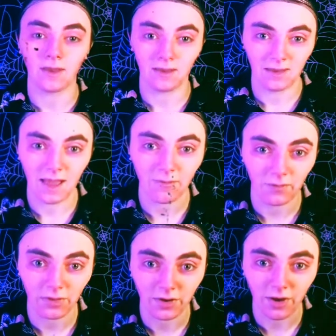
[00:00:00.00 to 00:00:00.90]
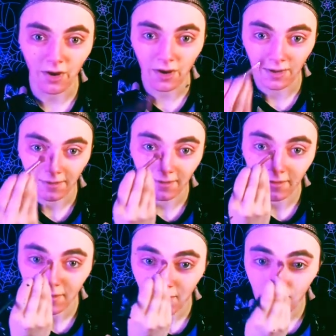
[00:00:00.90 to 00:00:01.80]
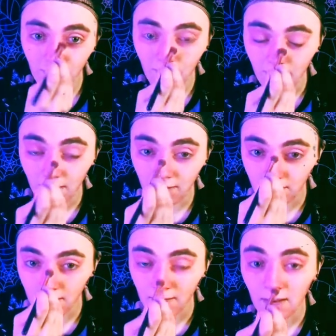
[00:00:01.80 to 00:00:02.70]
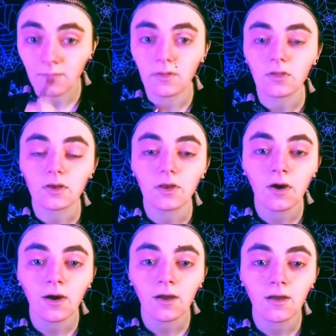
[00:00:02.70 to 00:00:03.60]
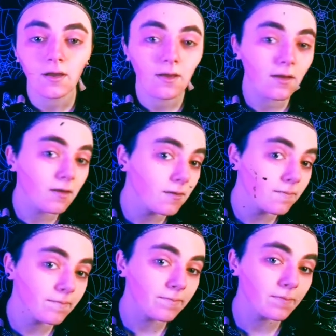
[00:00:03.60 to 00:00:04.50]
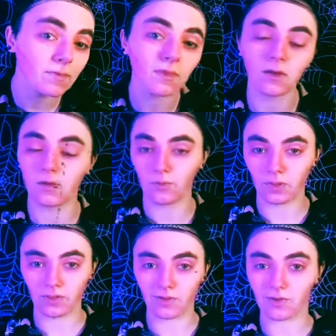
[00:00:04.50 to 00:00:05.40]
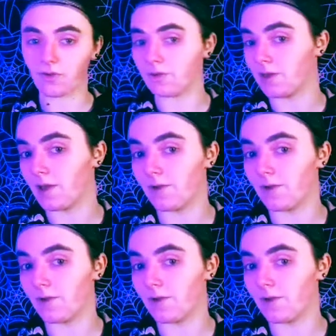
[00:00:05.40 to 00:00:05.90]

now we're looking hot. Oh hell yeah, now we looking hot. We looking good now.